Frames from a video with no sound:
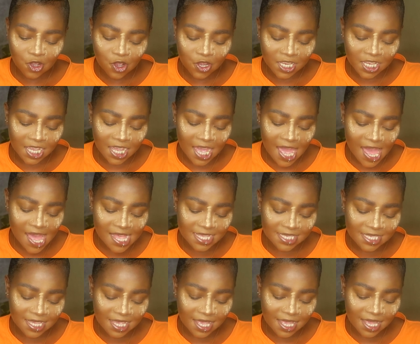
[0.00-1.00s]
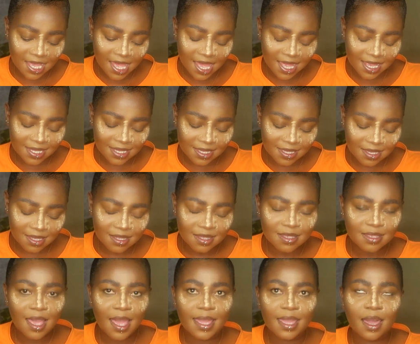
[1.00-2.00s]
Korihas,
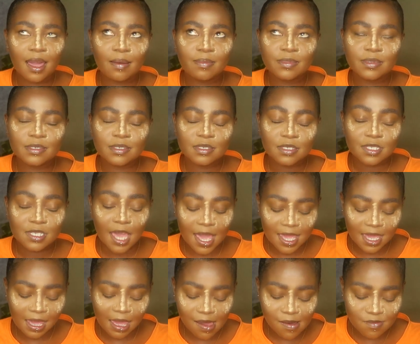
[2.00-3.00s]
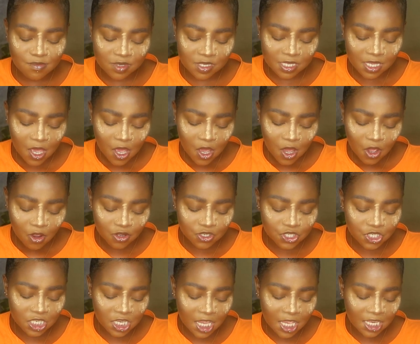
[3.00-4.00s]
Taihams,
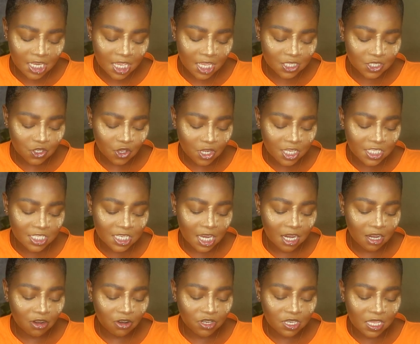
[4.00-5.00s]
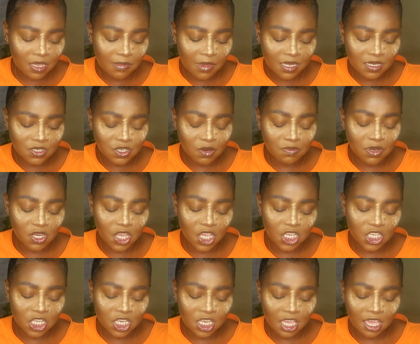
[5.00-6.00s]
Ochinene, Solitaire, Onime,
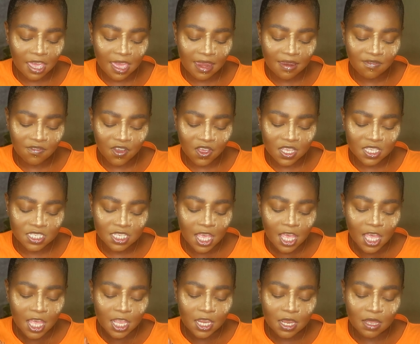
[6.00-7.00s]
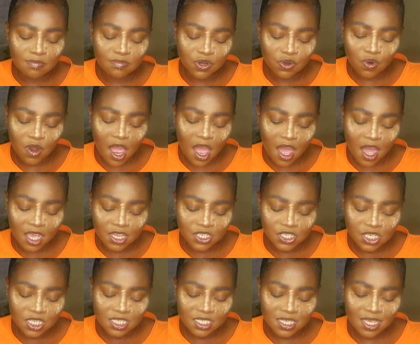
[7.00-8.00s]
Determination, Canvas, La
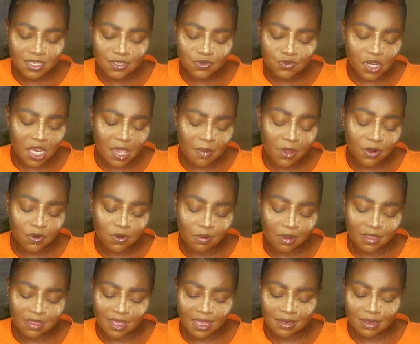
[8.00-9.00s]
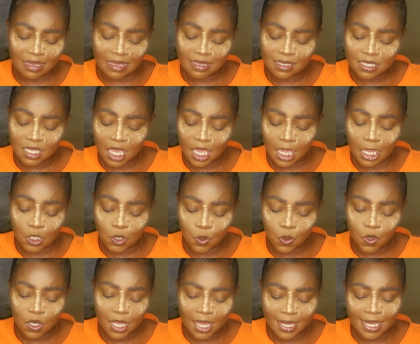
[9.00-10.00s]
Mirage, Cesrium, I don't know what that is, It
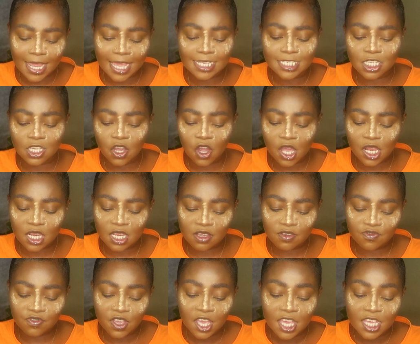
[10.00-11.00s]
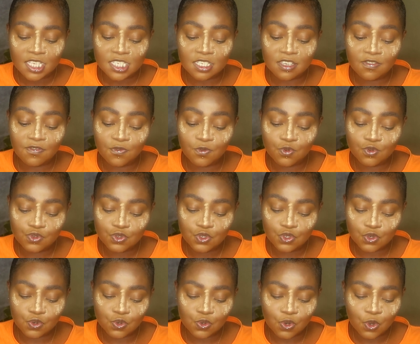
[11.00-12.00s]
All, Atlantic Olive,
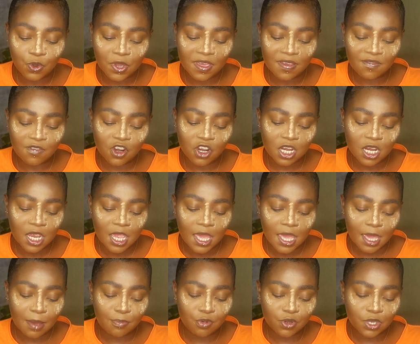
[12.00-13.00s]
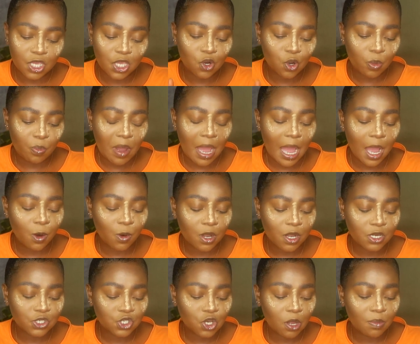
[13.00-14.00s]
Divundu, Quiver, Epukiro
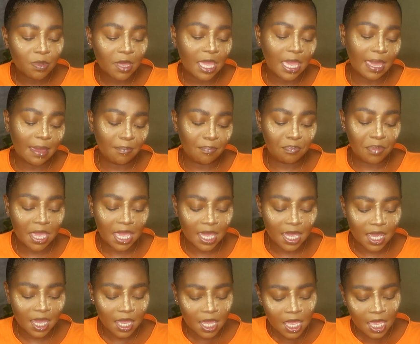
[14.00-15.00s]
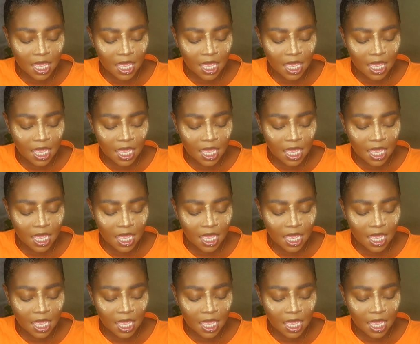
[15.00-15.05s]
Power, Chobe, Pink.